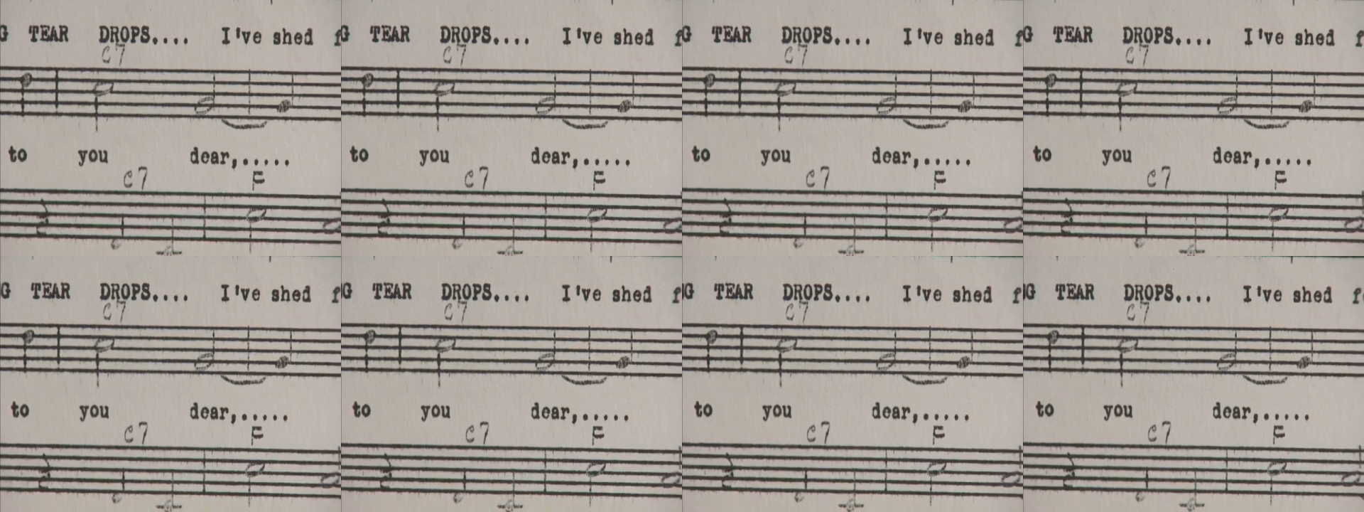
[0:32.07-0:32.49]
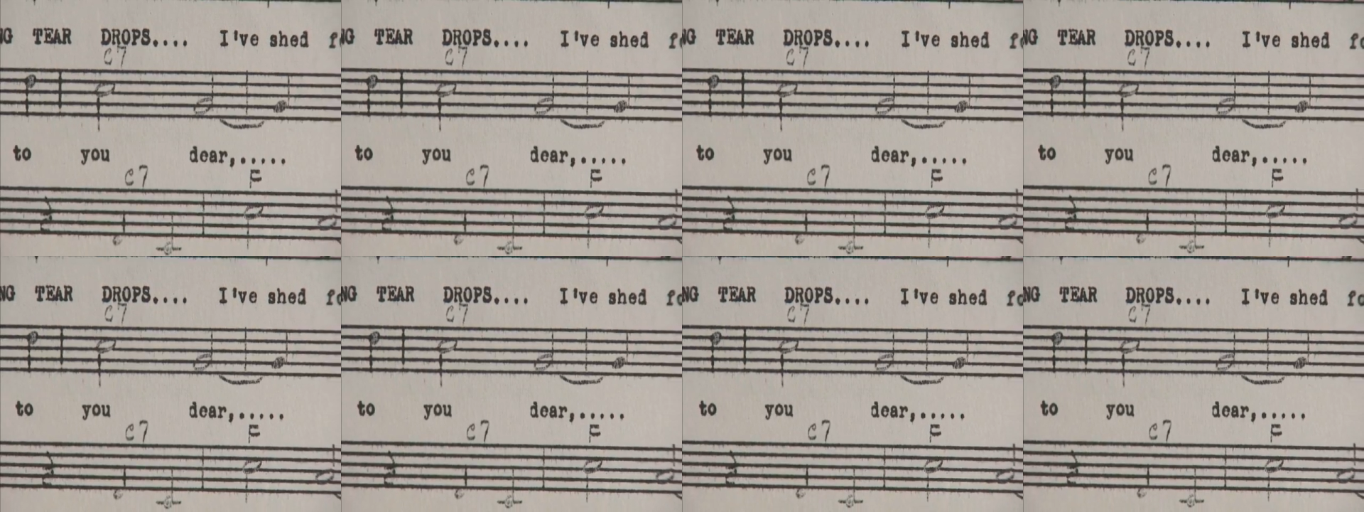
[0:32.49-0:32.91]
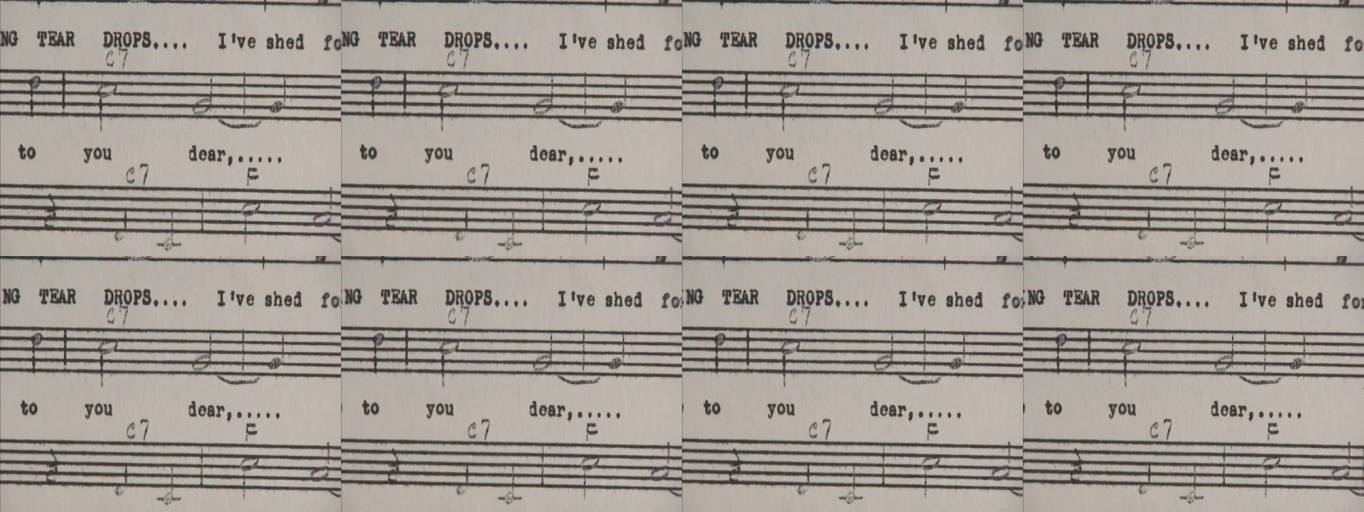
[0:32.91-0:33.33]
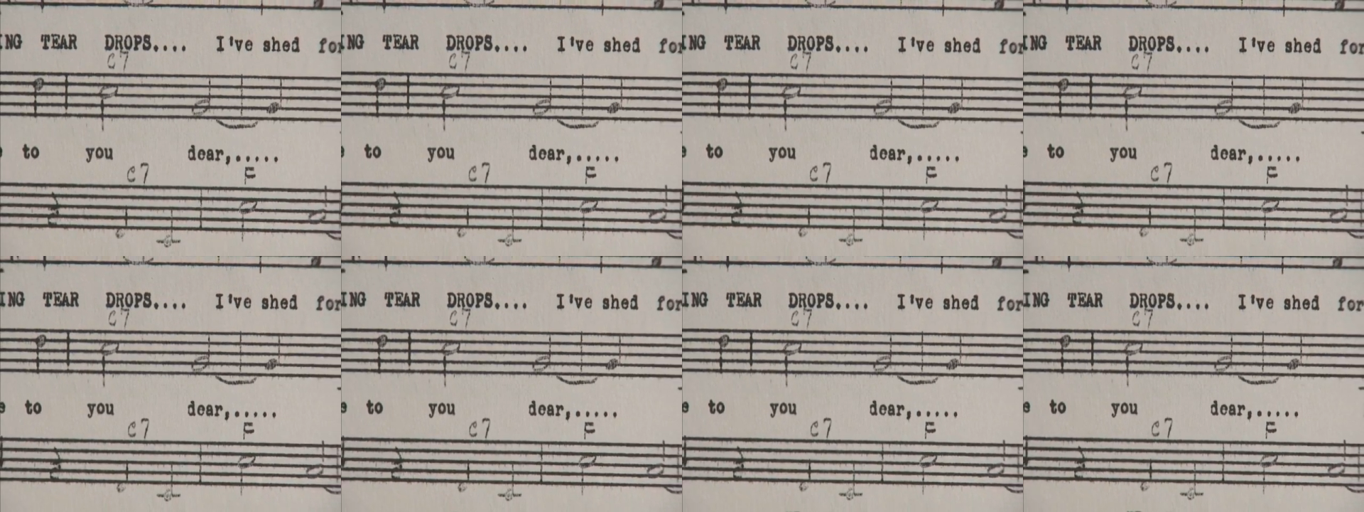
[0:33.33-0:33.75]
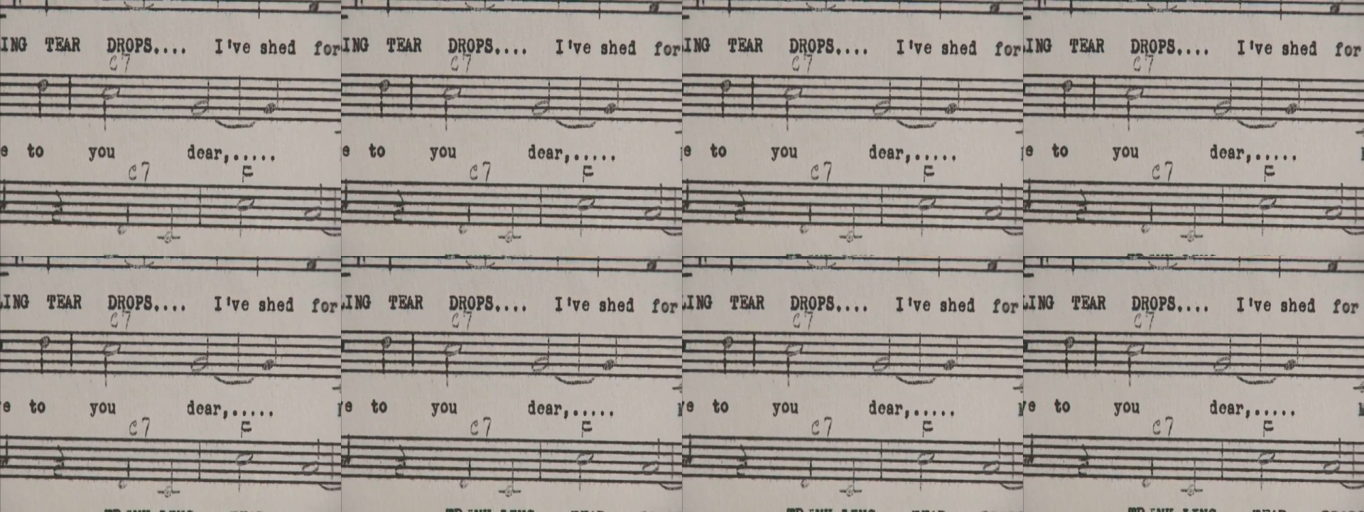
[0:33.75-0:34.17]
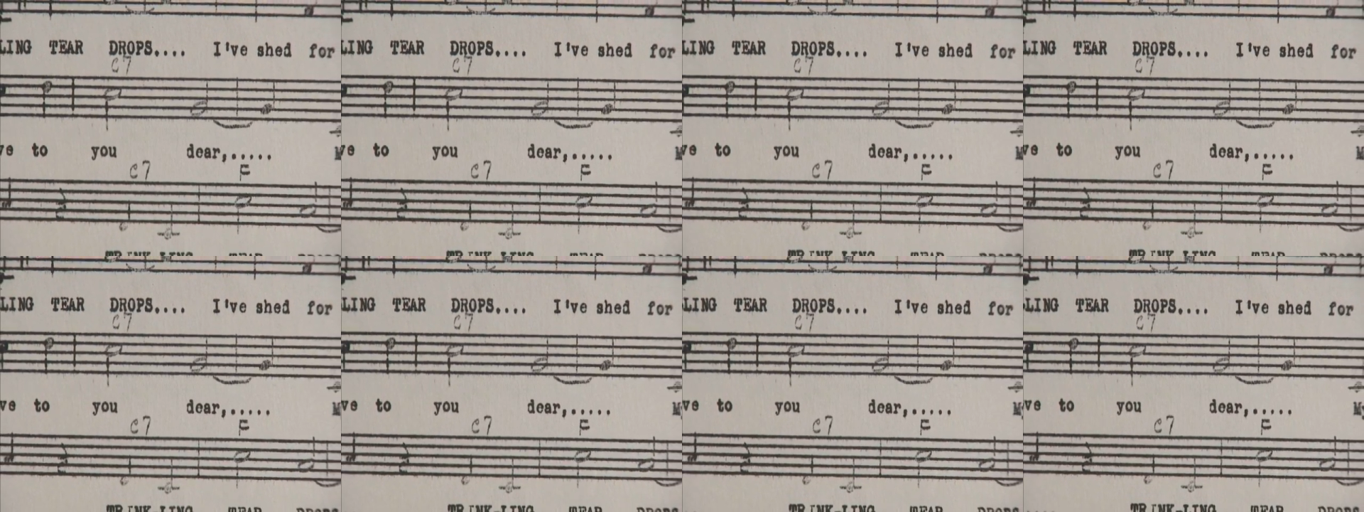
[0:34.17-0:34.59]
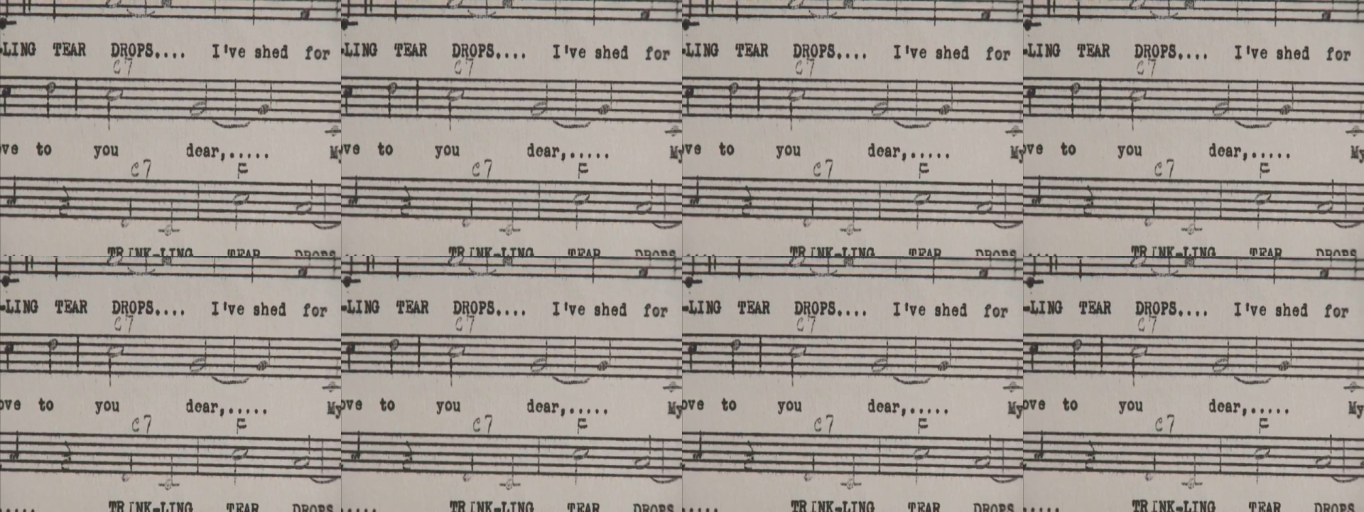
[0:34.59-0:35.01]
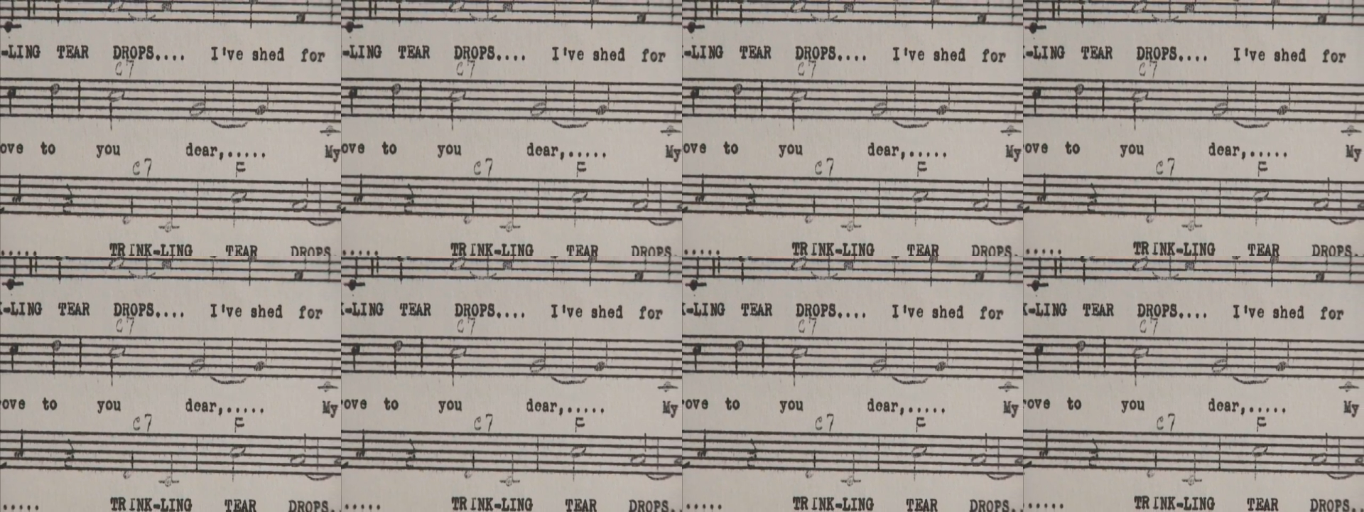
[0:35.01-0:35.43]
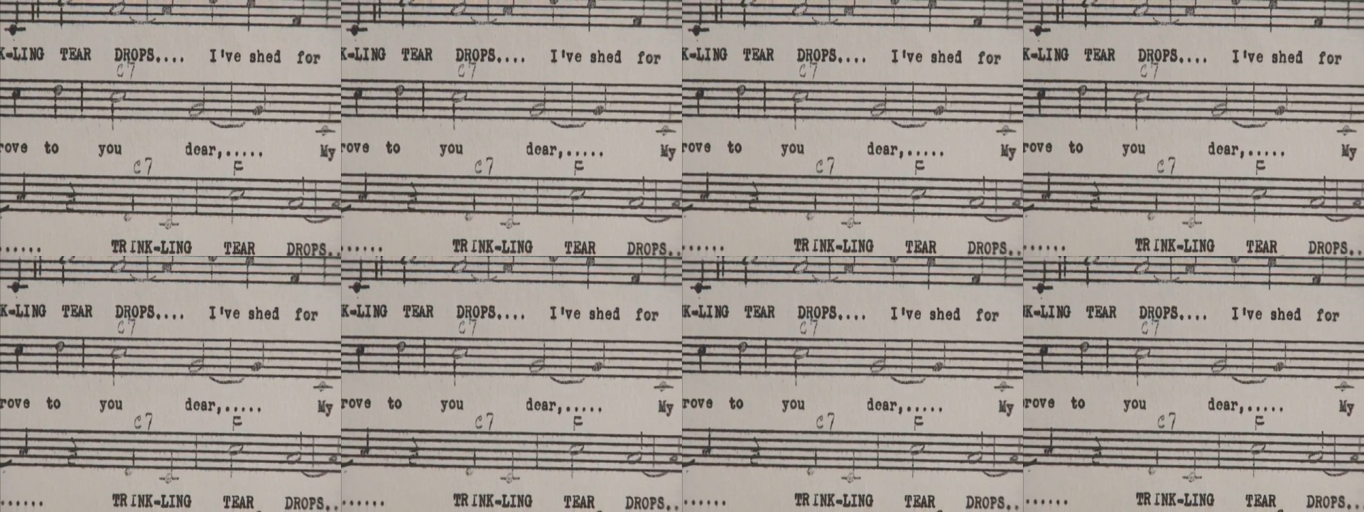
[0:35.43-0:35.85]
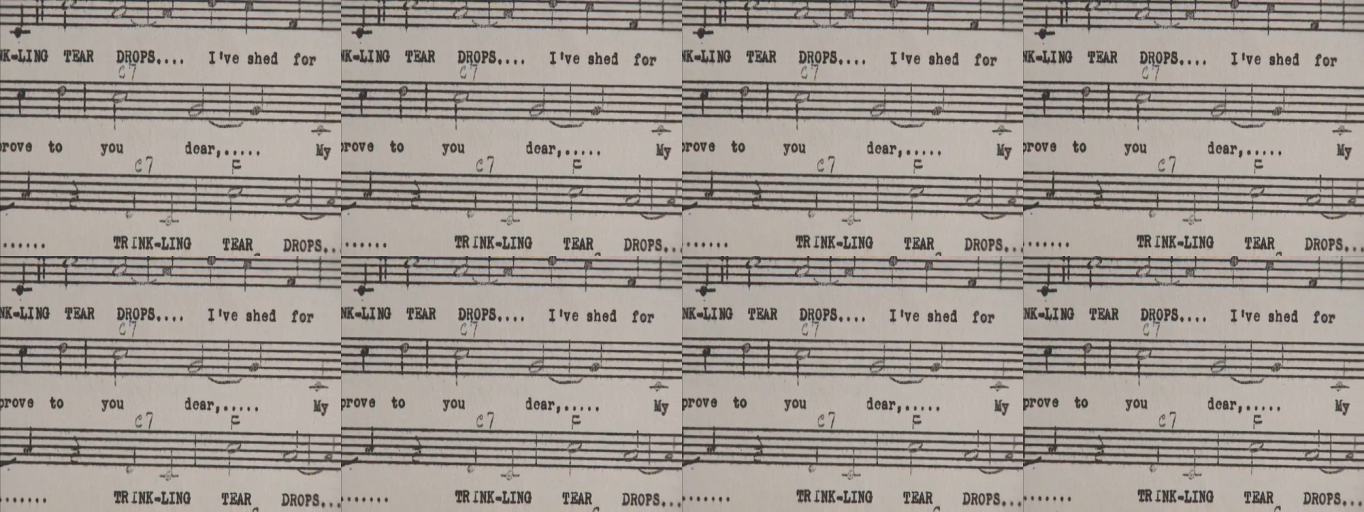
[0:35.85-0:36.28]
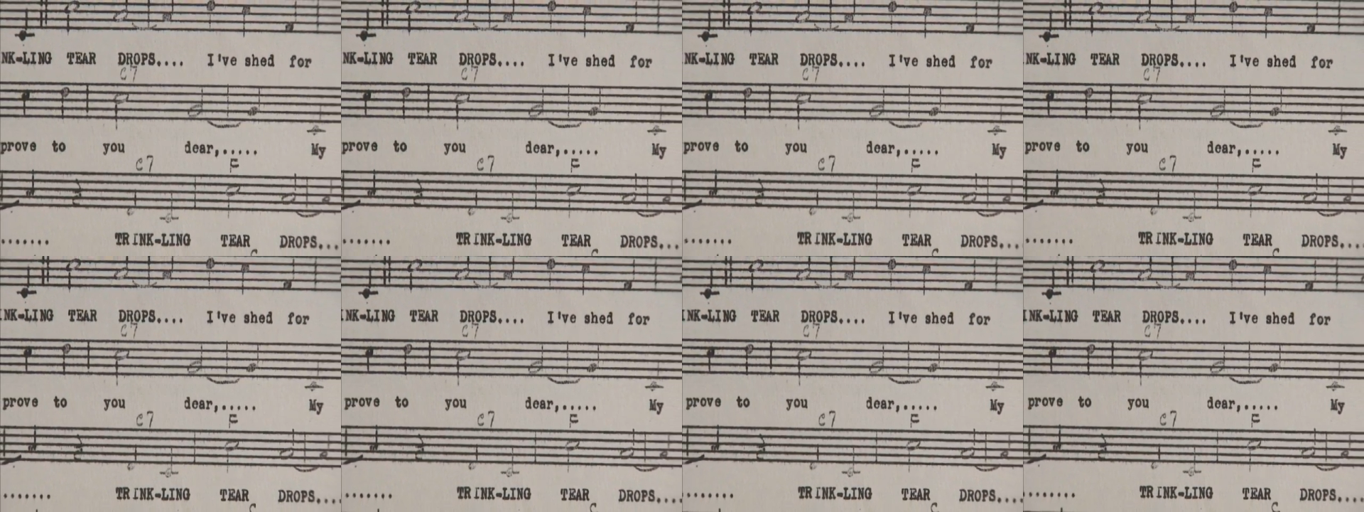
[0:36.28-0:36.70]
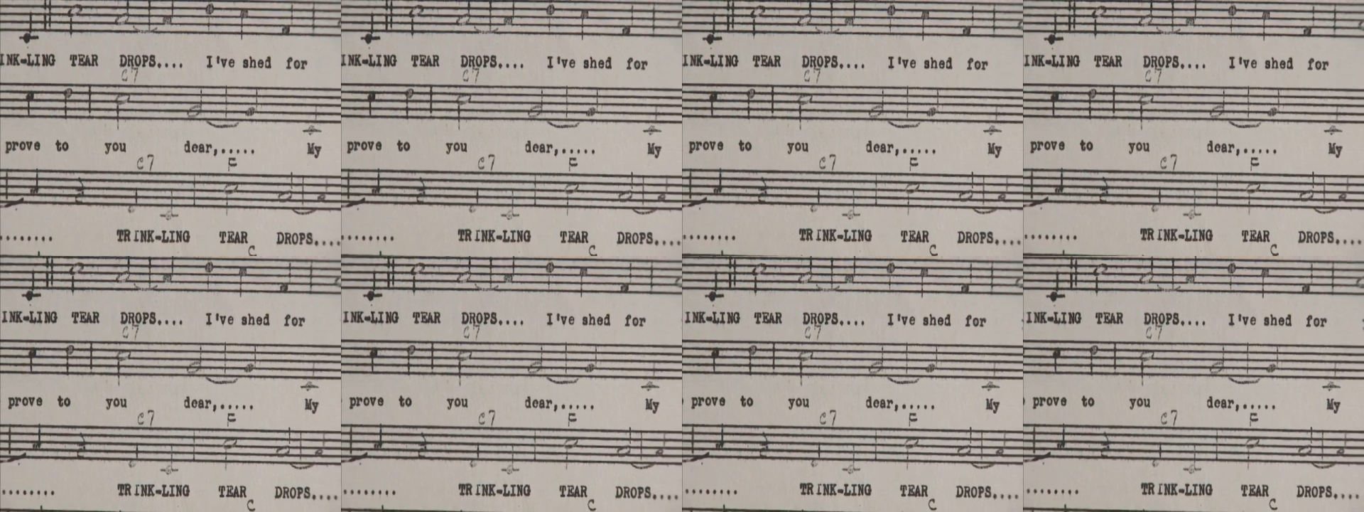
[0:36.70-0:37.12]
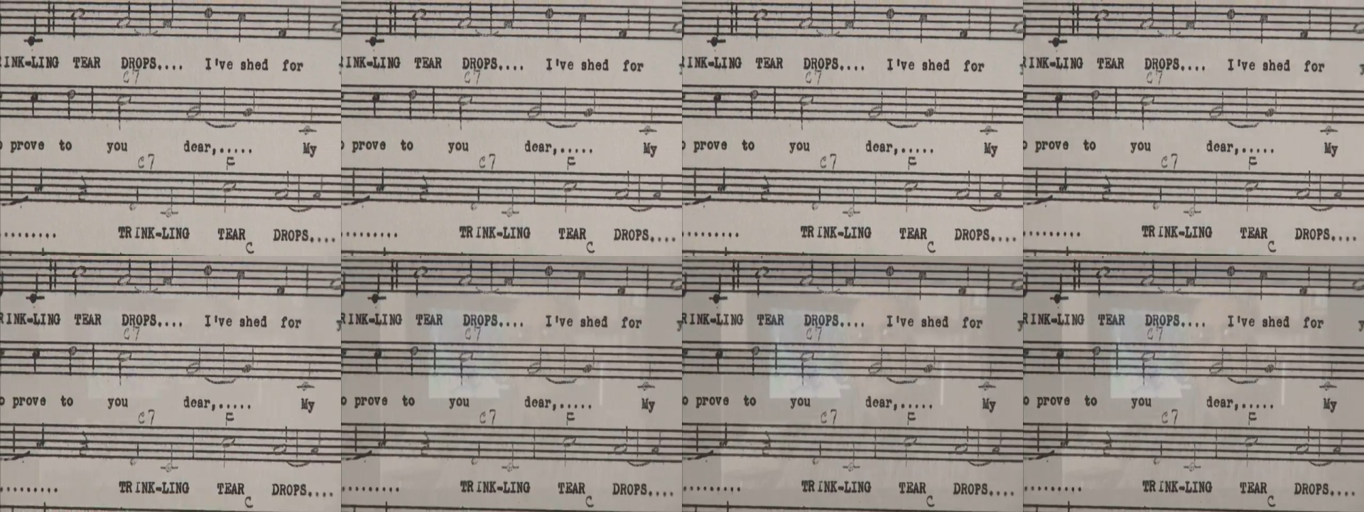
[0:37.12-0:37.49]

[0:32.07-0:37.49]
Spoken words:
Nobody's mouth can be seen.